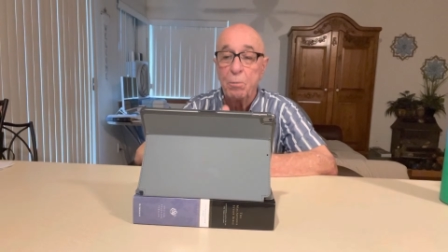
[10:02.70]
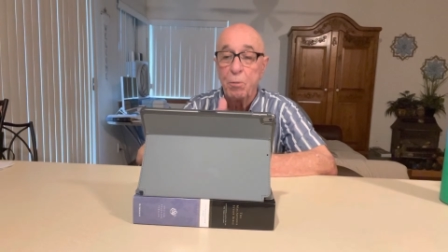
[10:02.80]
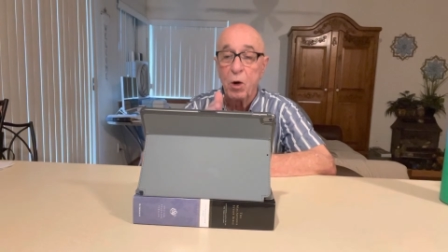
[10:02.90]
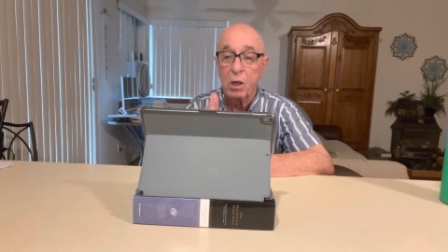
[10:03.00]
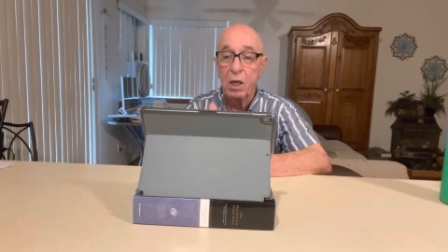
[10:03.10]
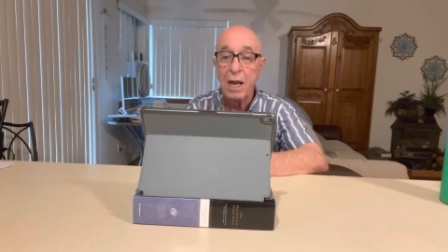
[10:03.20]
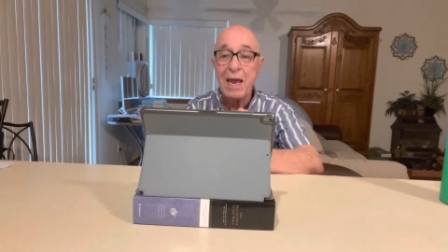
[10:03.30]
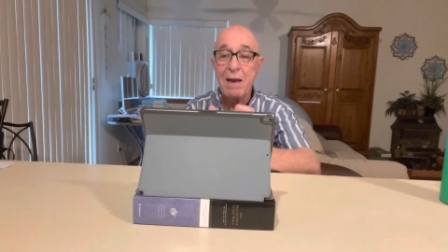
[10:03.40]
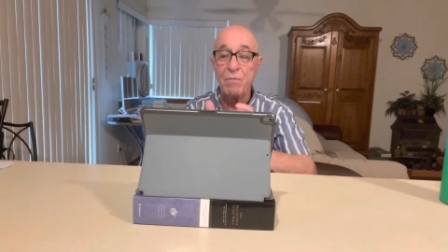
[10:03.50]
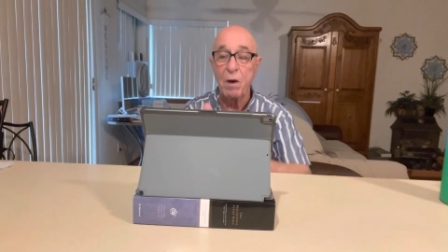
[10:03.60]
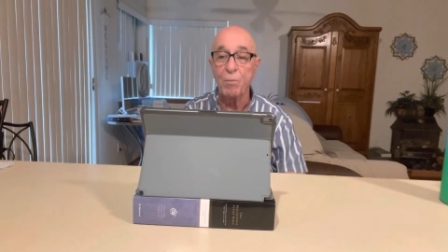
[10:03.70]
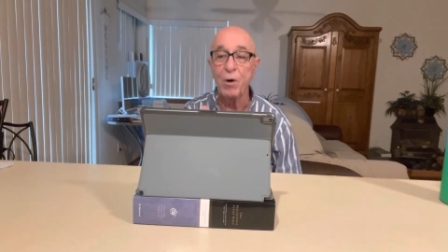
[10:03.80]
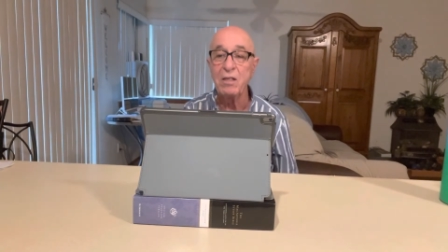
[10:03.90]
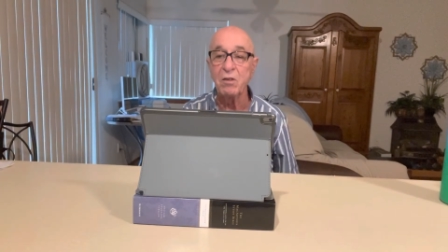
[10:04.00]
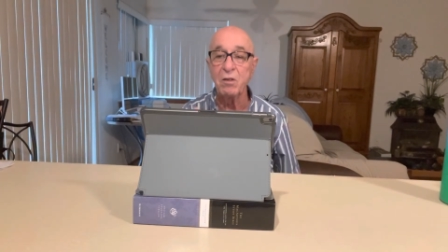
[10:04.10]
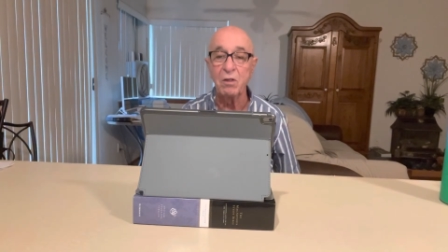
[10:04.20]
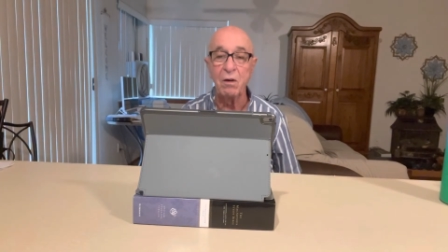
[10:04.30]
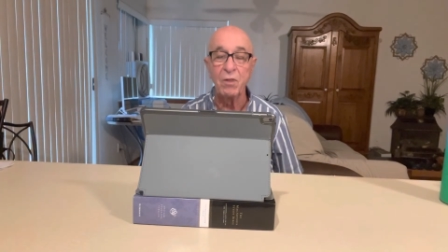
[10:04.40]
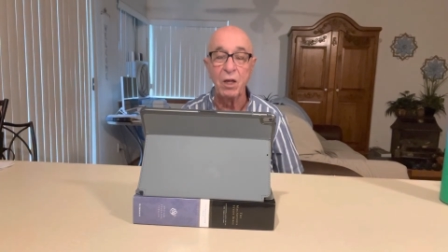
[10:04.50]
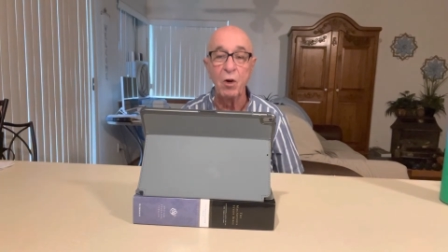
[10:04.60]
proclaim the praises
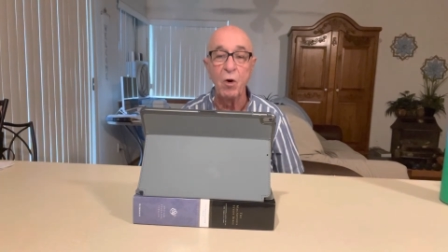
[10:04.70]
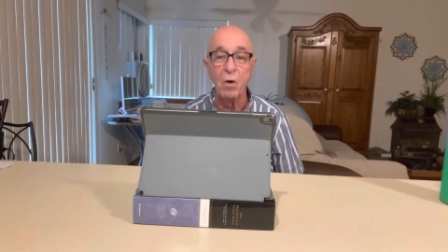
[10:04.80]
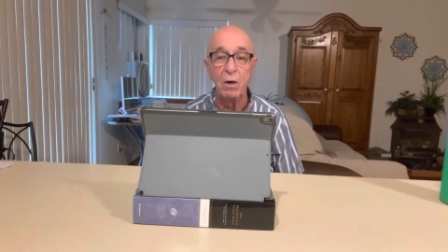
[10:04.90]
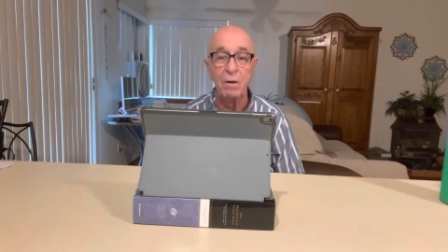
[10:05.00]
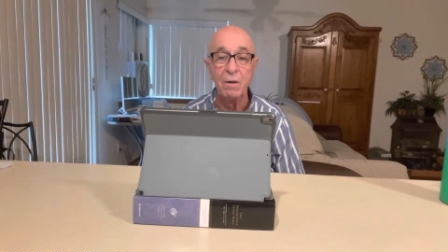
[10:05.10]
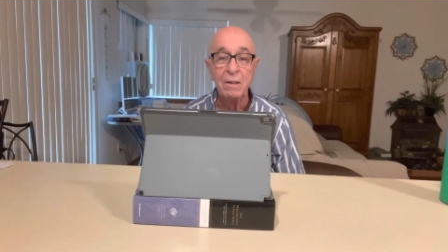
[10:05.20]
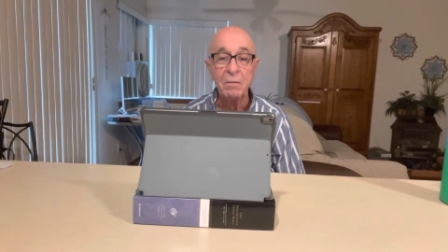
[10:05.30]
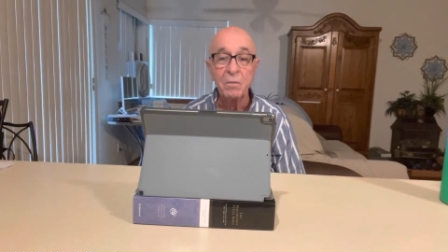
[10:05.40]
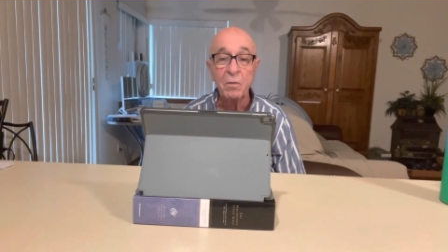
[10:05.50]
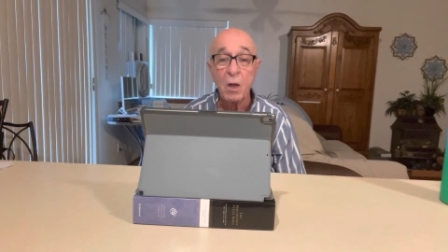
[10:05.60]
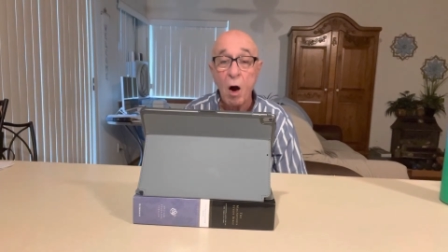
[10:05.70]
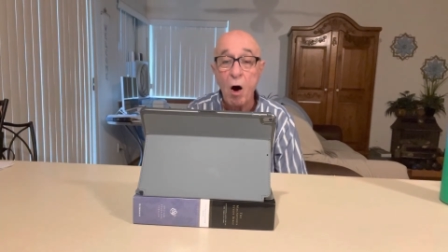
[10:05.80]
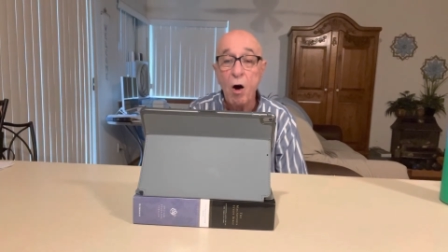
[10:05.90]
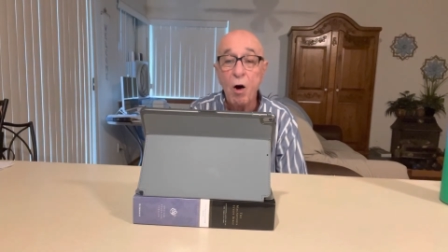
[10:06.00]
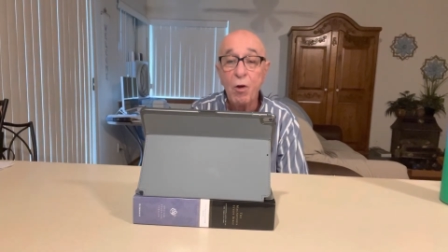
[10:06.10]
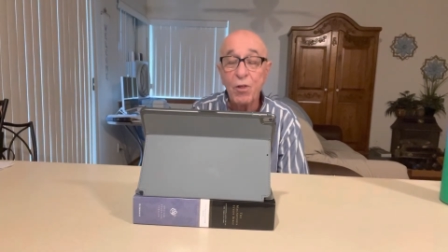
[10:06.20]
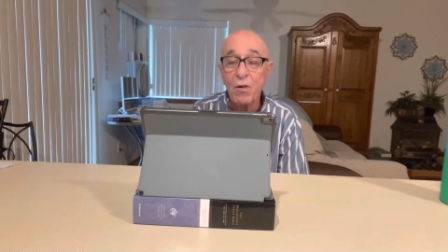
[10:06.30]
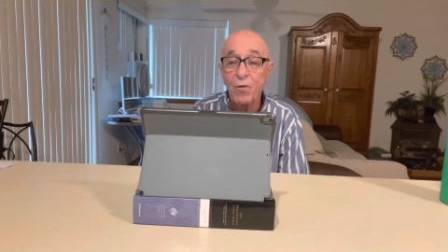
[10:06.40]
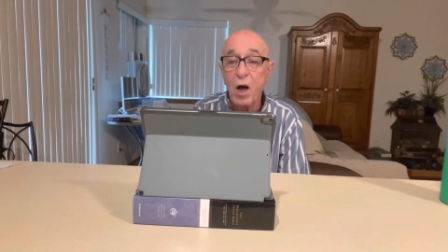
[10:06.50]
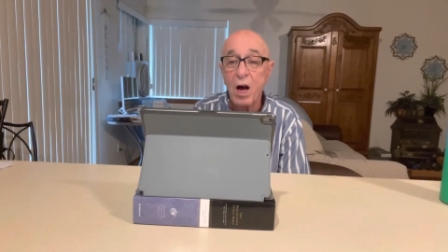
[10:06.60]
of the Lord all the
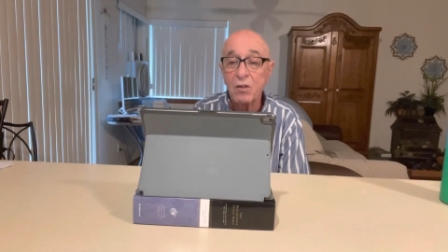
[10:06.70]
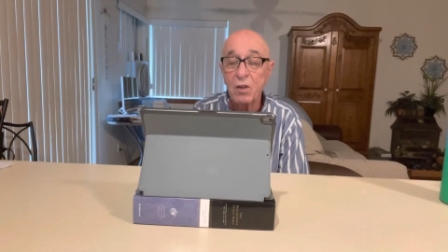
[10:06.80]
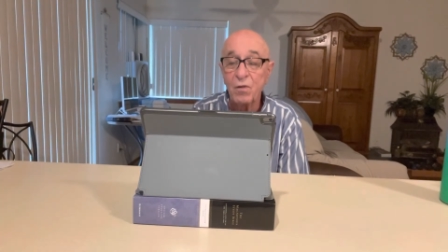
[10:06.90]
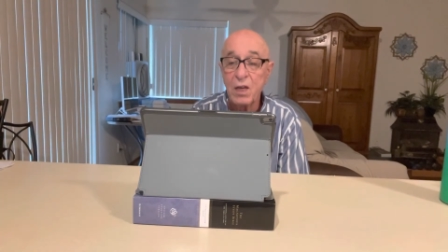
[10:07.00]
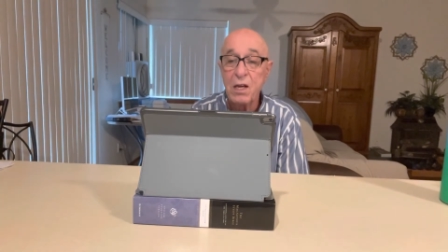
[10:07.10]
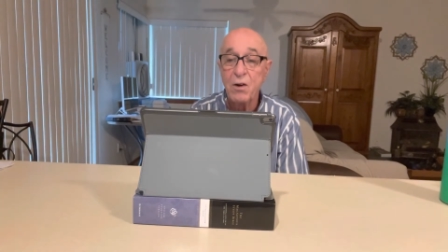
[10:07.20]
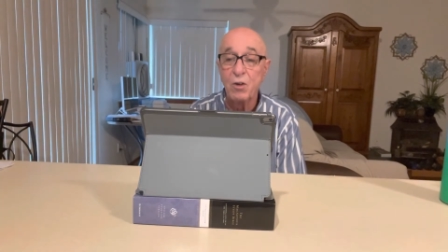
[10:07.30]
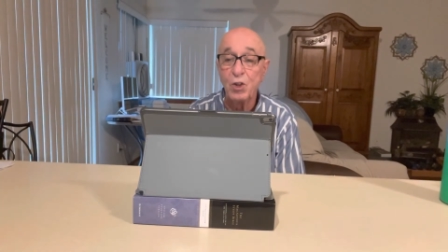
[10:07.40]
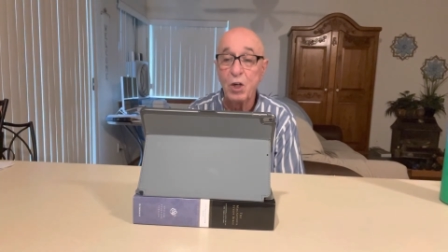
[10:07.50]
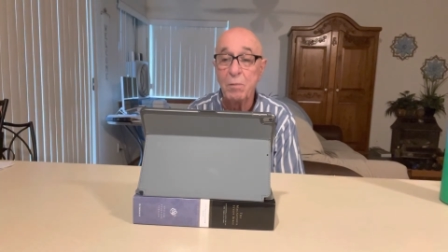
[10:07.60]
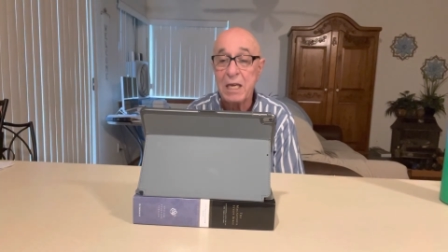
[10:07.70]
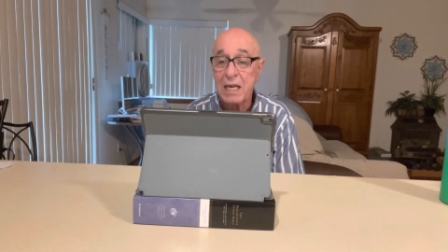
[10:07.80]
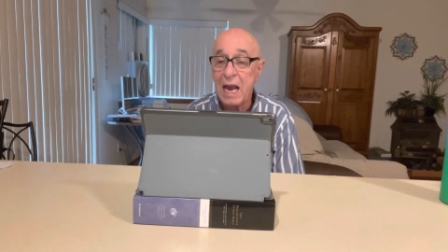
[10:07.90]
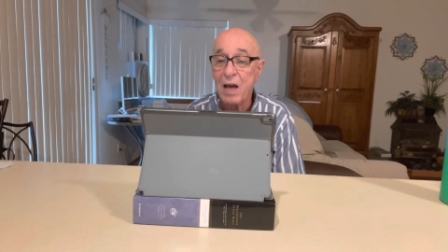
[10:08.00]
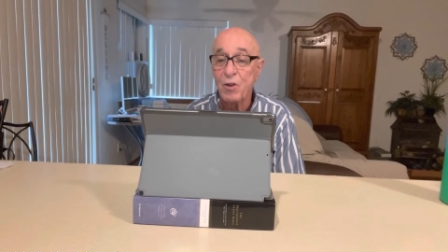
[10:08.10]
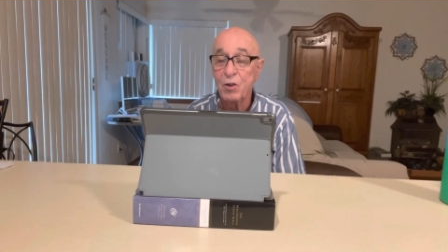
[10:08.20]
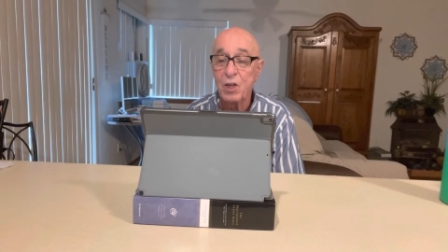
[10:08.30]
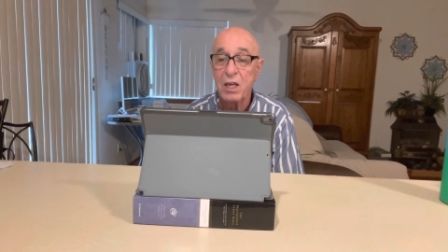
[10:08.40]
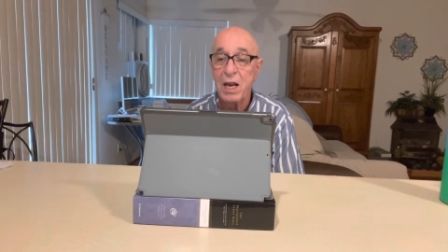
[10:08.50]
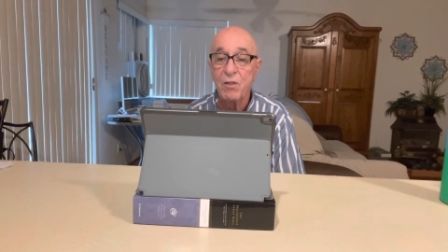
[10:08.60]
flocks of Kedar shall be gathered
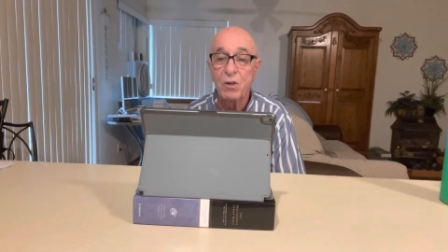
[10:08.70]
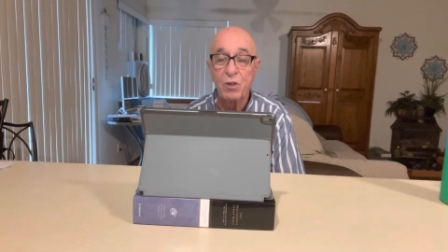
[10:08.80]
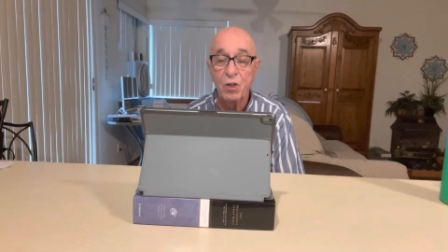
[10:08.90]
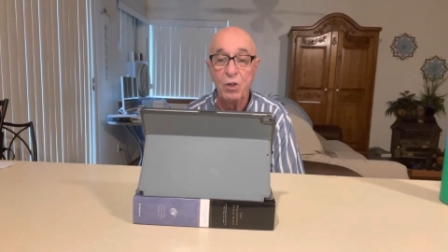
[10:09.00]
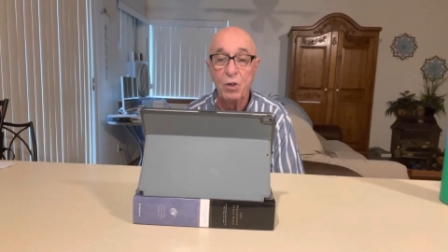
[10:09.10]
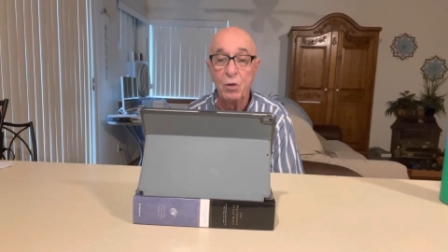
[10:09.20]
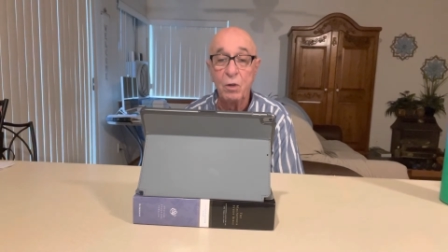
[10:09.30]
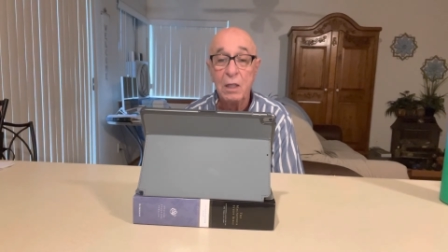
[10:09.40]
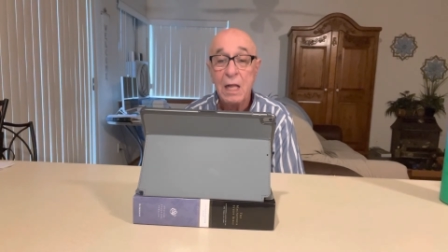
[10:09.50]
together to you.